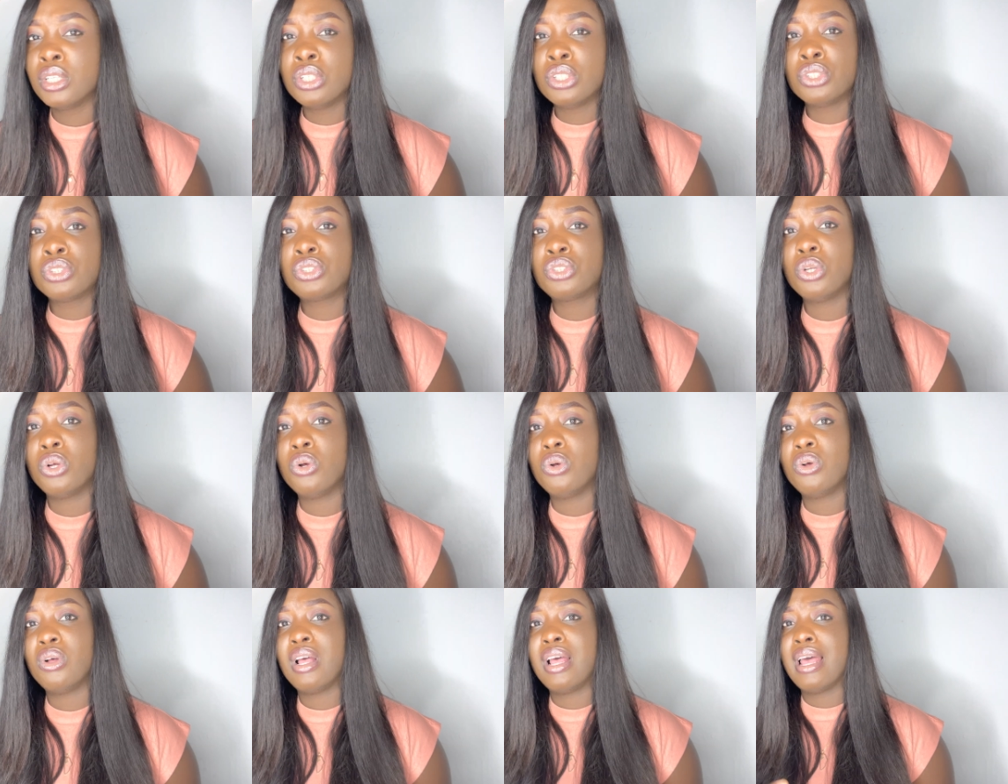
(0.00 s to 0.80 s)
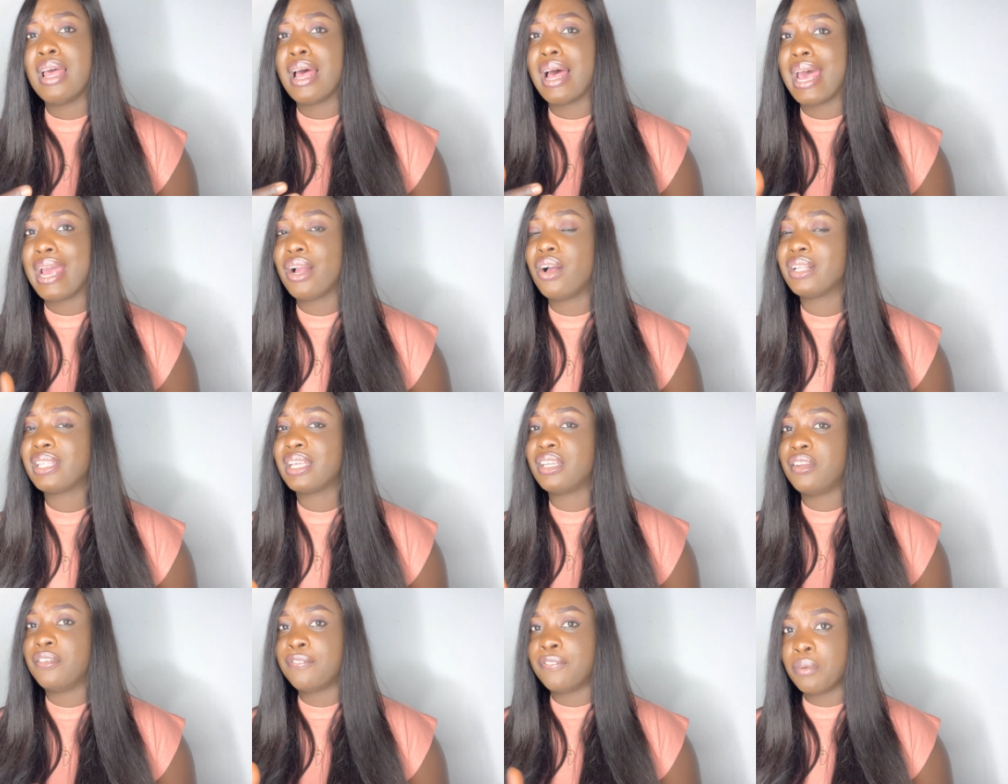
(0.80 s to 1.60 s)
So I got an
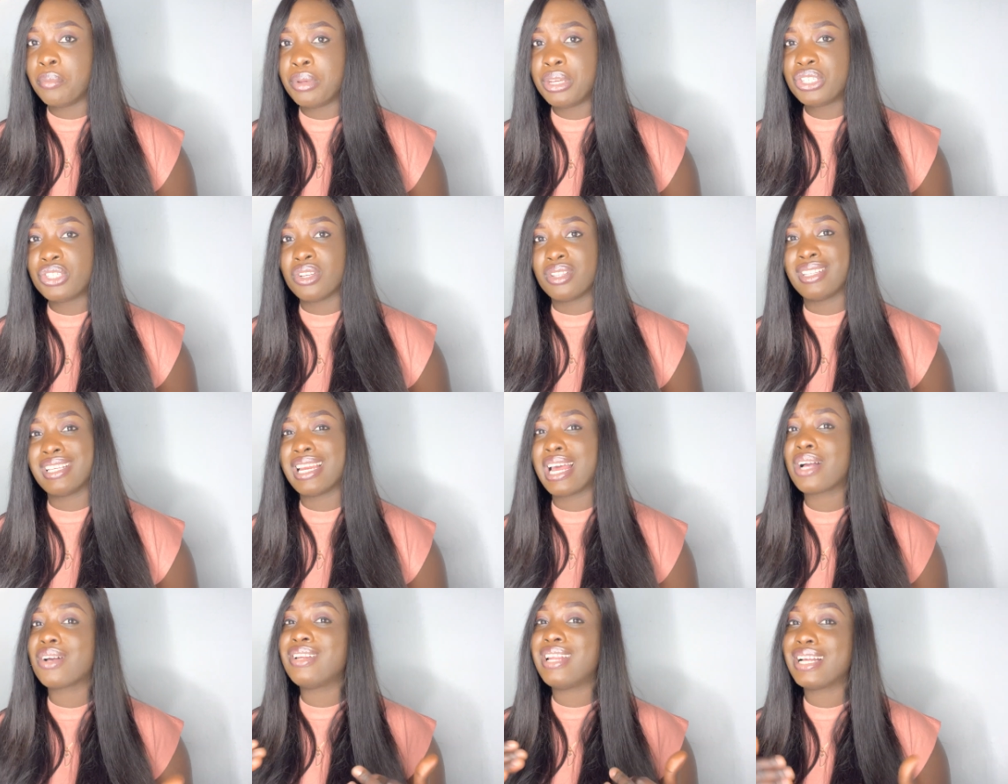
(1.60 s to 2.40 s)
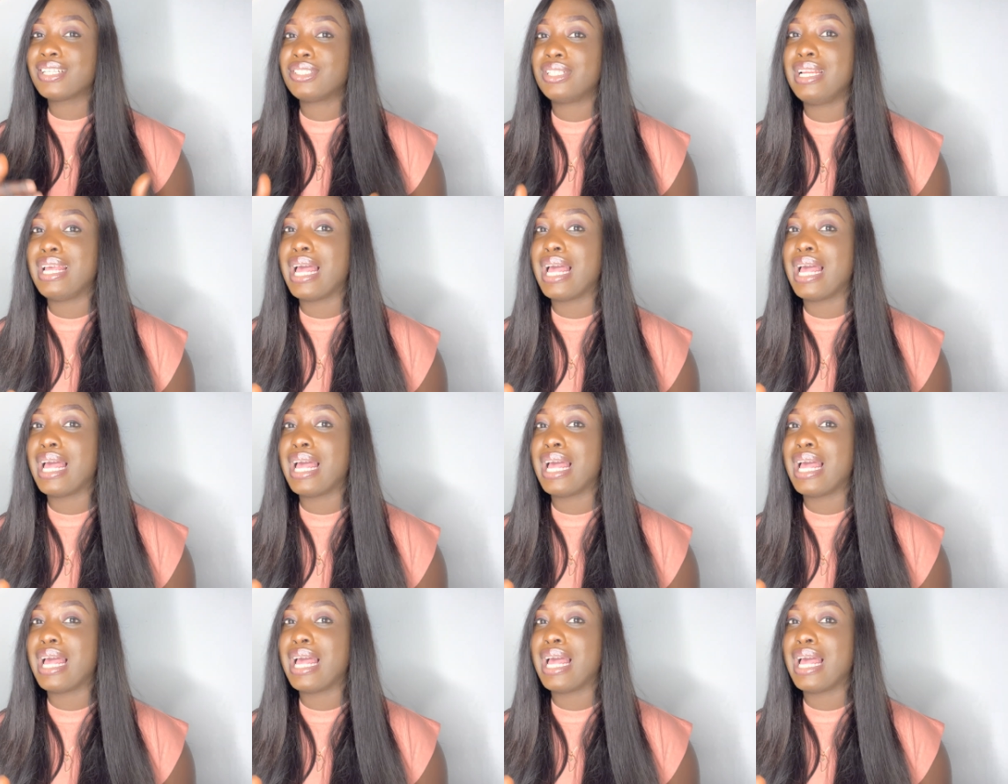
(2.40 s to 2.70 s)
information that I could actually